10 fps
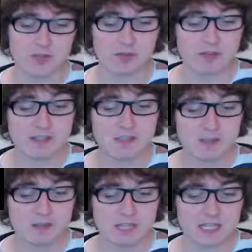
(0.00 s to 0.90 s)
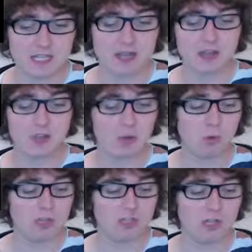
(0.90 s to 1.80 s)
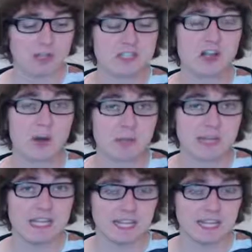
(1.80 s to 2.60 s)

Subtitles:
for written music, the quarter note is commonly